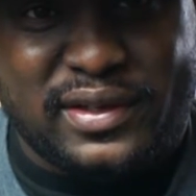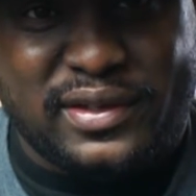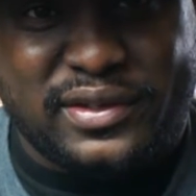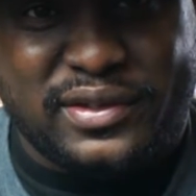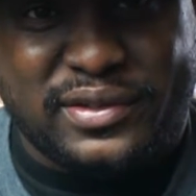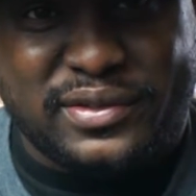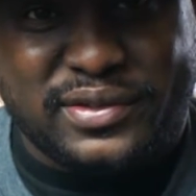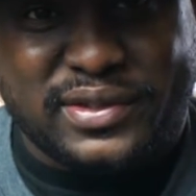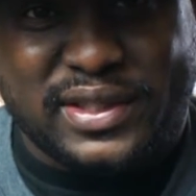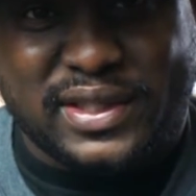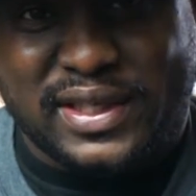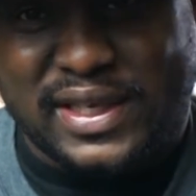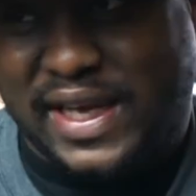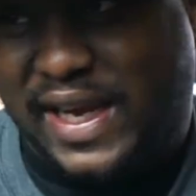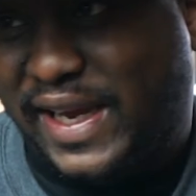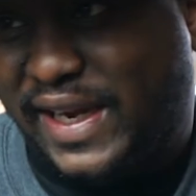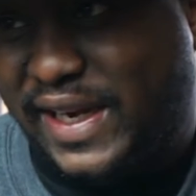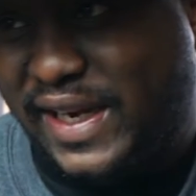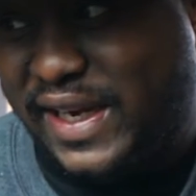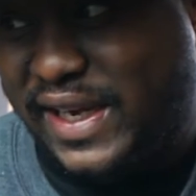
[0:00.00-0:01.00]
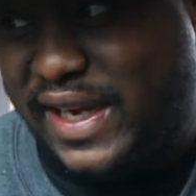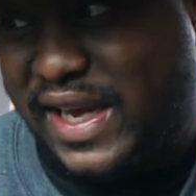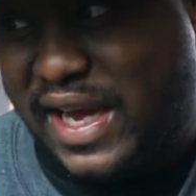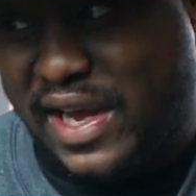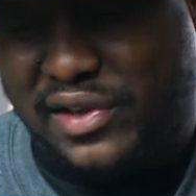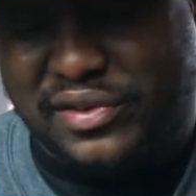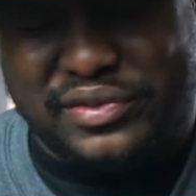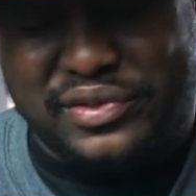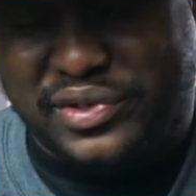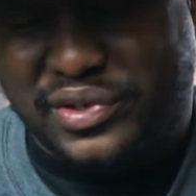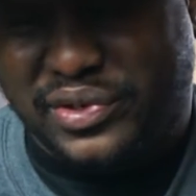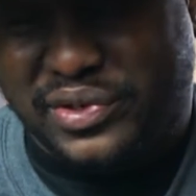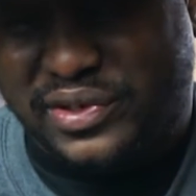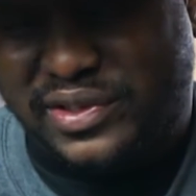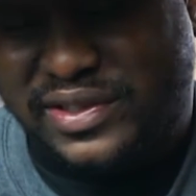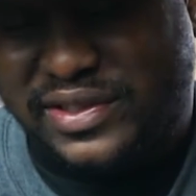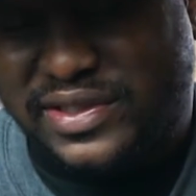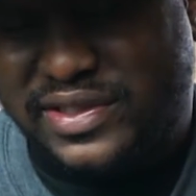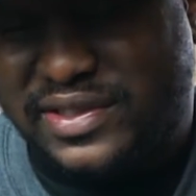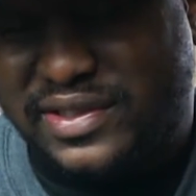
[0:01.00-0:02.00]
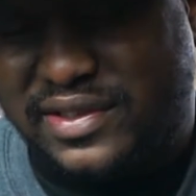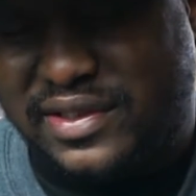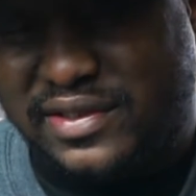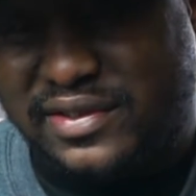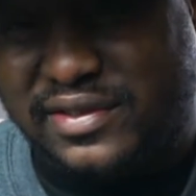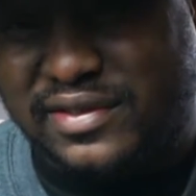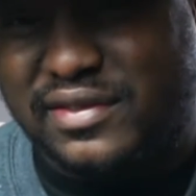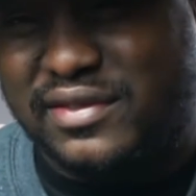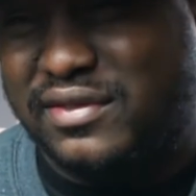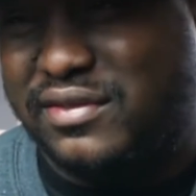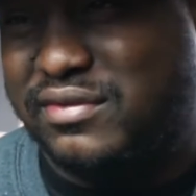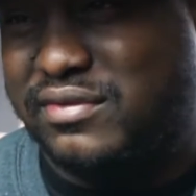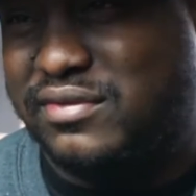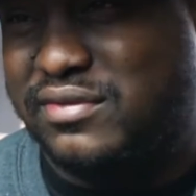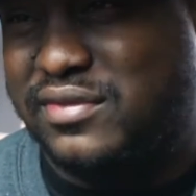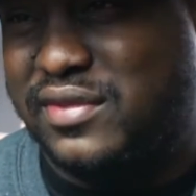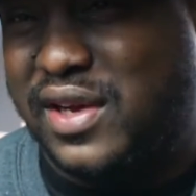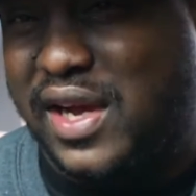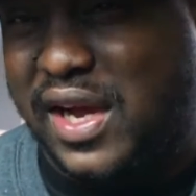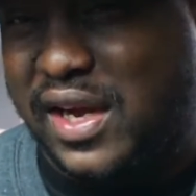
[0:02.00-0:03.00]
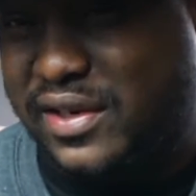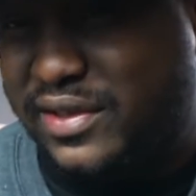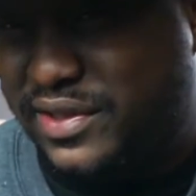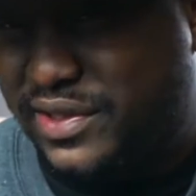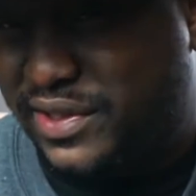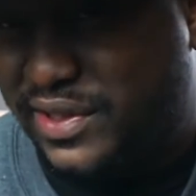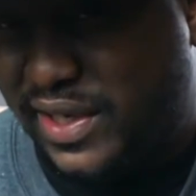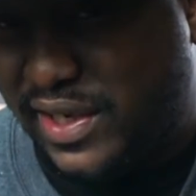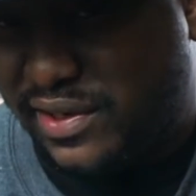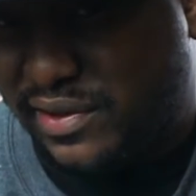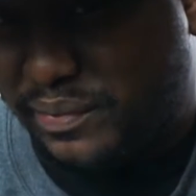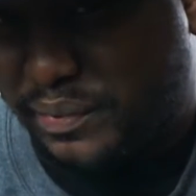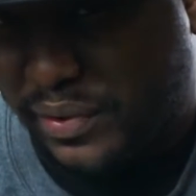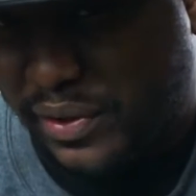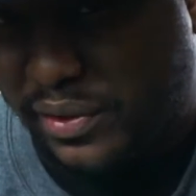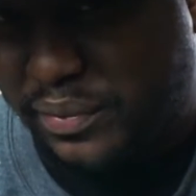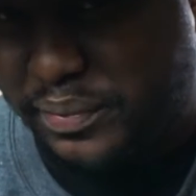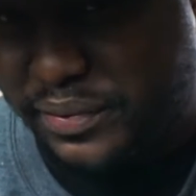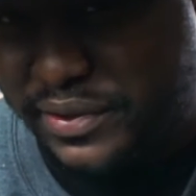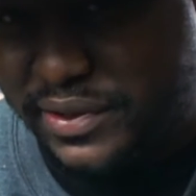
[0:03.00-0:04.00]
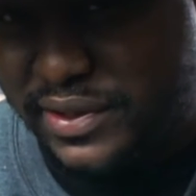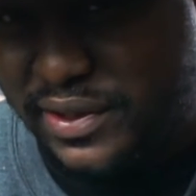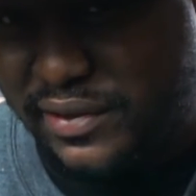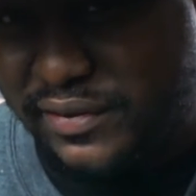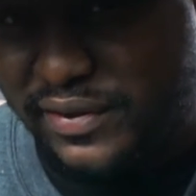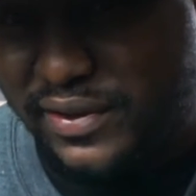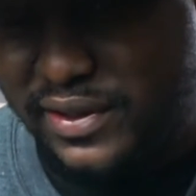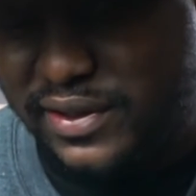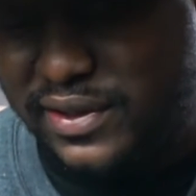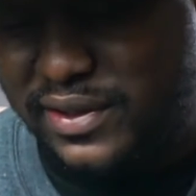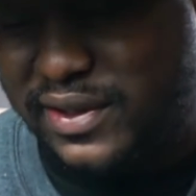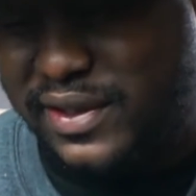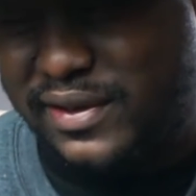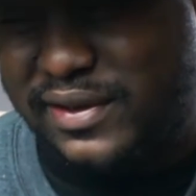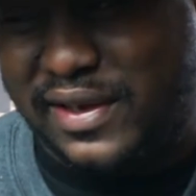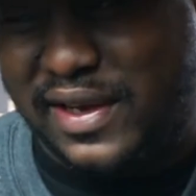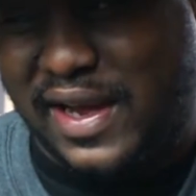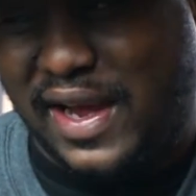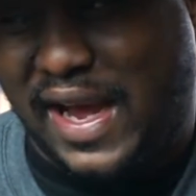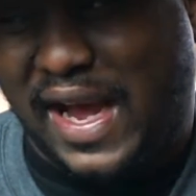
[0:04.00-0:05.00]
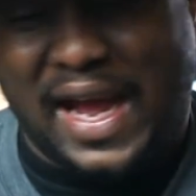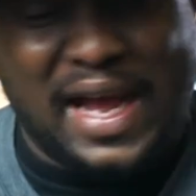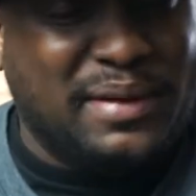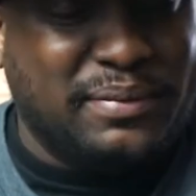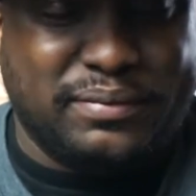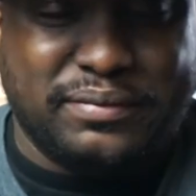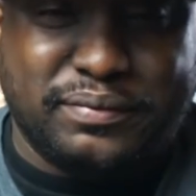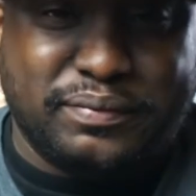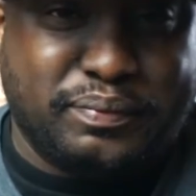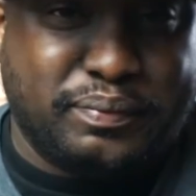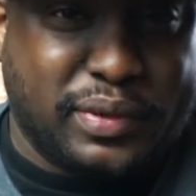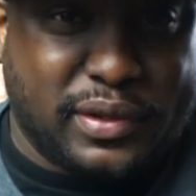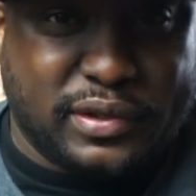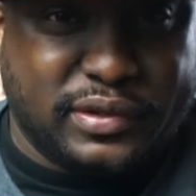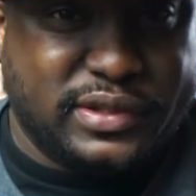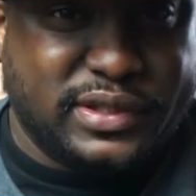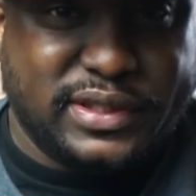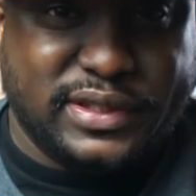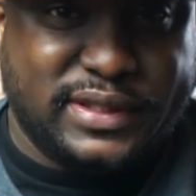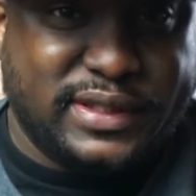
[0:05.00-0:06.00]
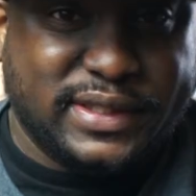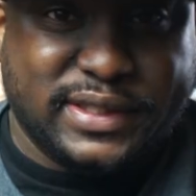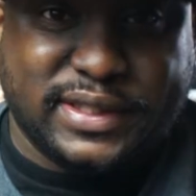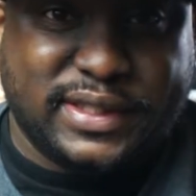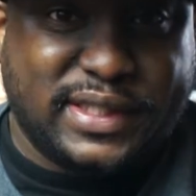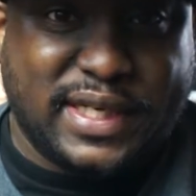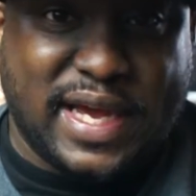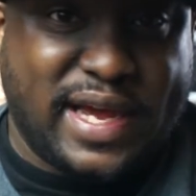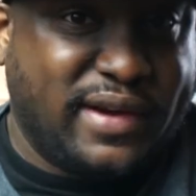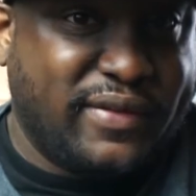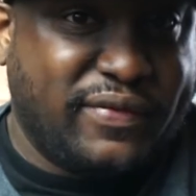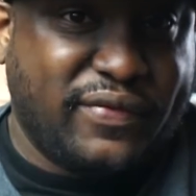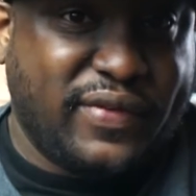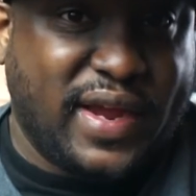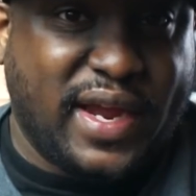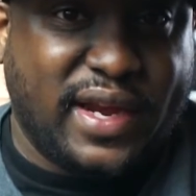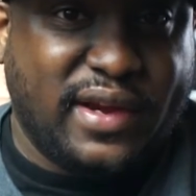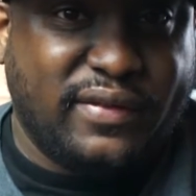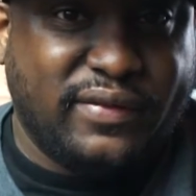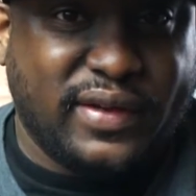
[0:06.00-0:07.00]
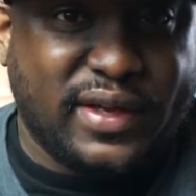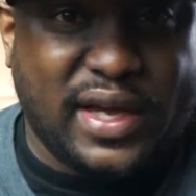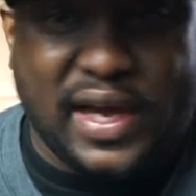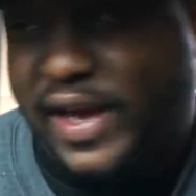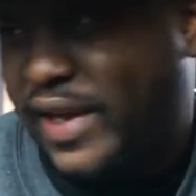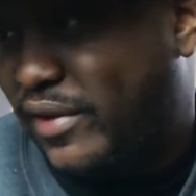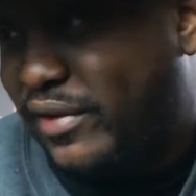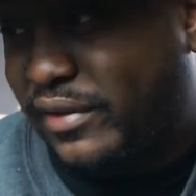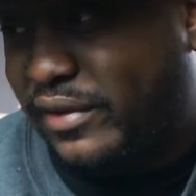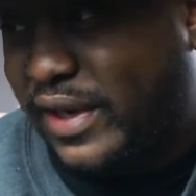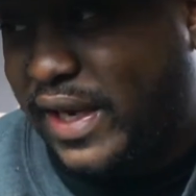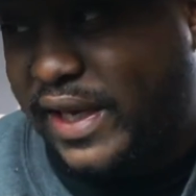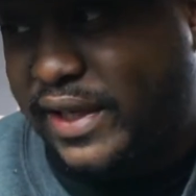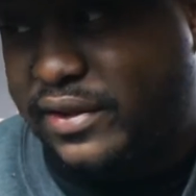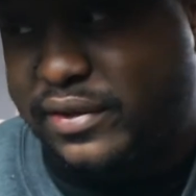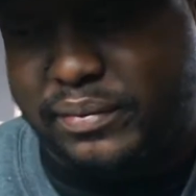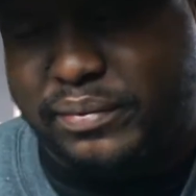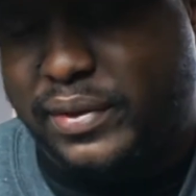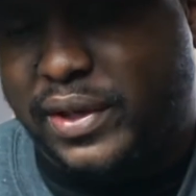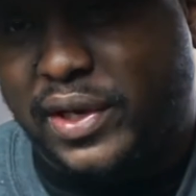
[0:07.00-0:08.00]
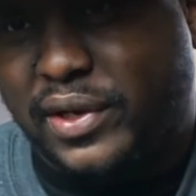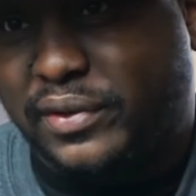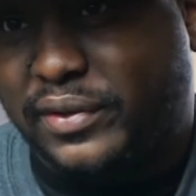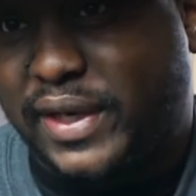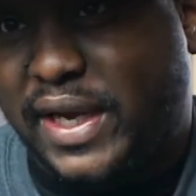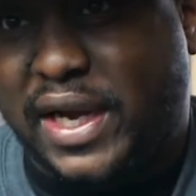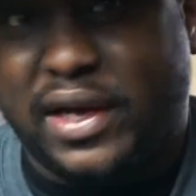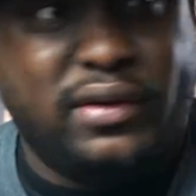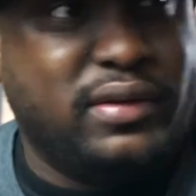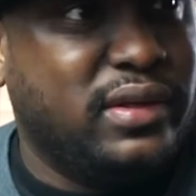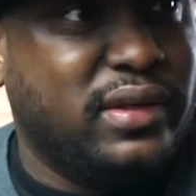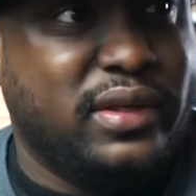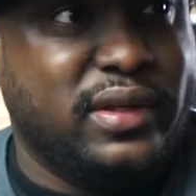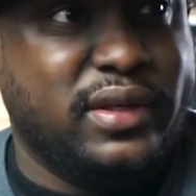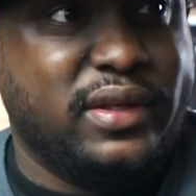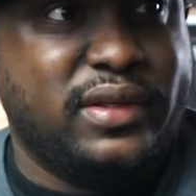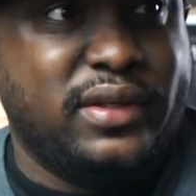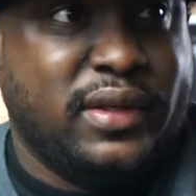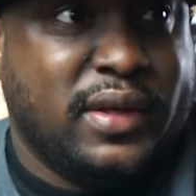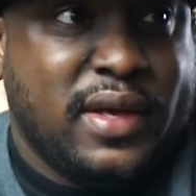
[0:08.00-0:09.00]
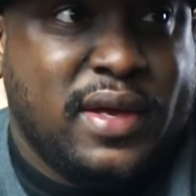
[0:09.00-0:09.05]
using lighting outdoors. I understand the purpose of it. I'm personally just not a fan of it. I don't like the blown out look.